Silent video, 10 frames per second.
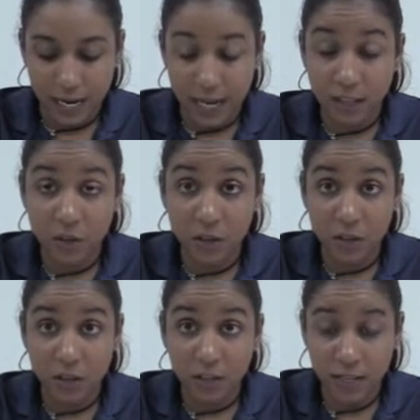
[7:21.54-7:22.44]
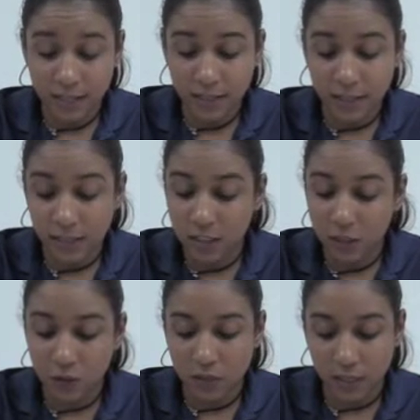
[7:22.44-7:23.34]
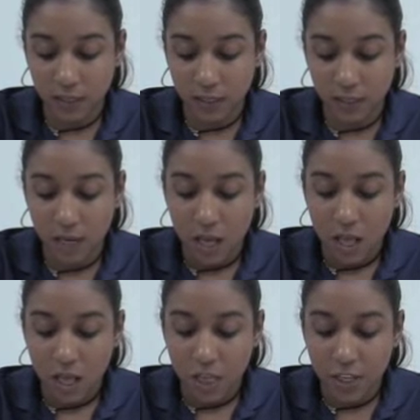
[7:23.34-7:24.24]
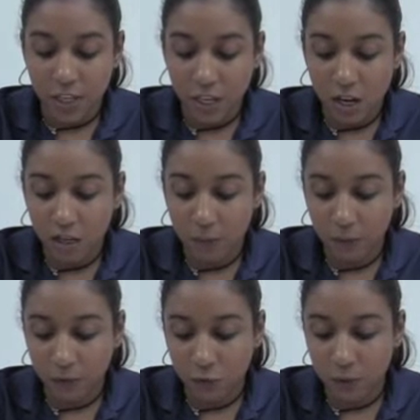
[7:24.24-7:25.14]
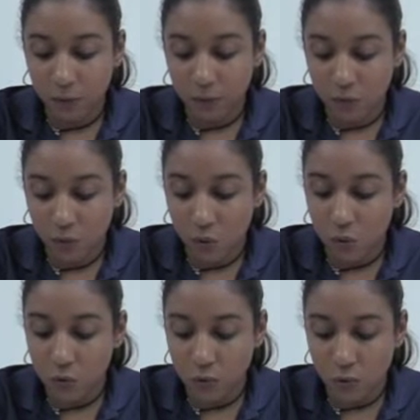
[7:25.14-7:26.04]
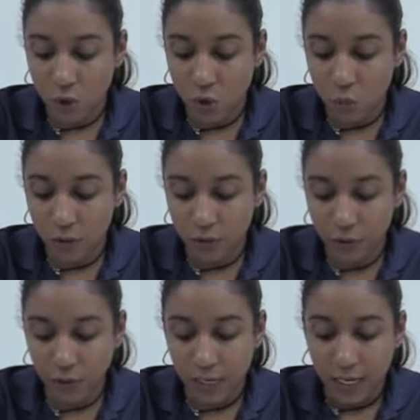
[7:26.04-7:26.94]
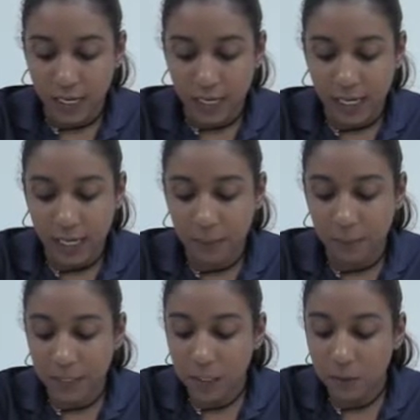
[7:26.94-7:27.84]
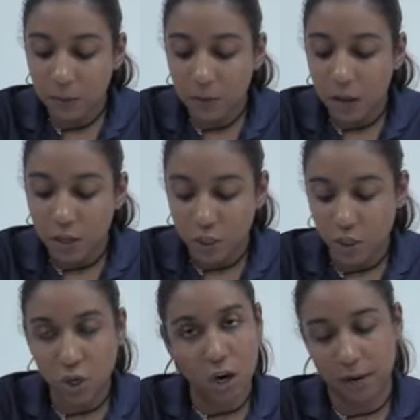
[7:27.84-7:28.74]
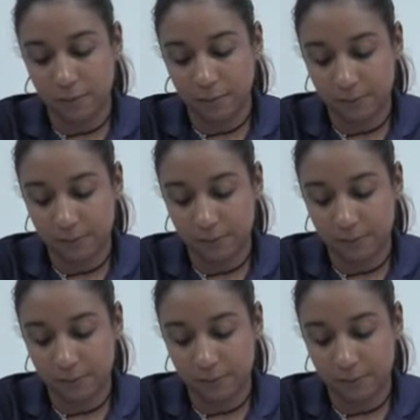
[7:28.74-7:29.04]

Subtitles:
And the sentence it's used in is, the young performer stole the show with her inimitable charm.